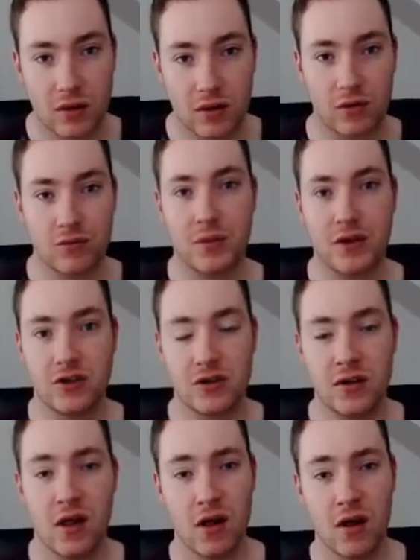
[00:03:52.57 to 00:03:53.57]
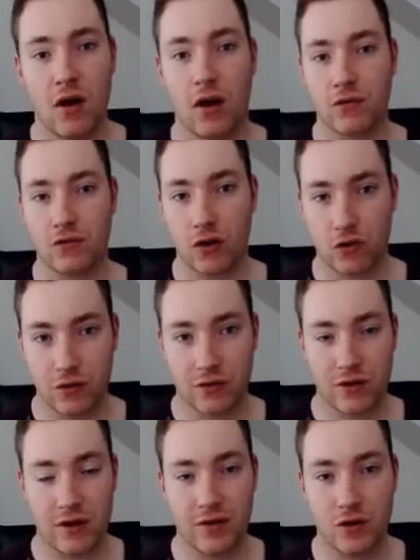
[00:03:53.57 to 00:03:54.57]
confirmation of
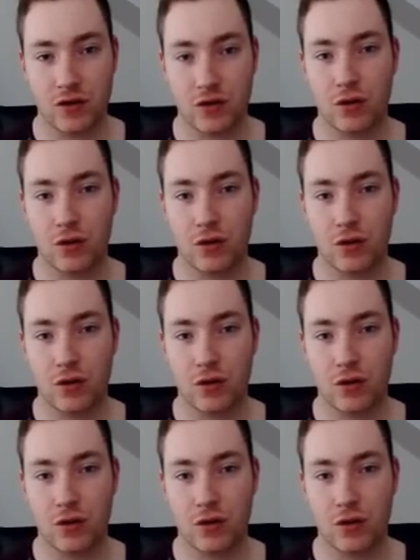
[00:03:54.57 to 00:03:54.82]
Rockruff's evolution.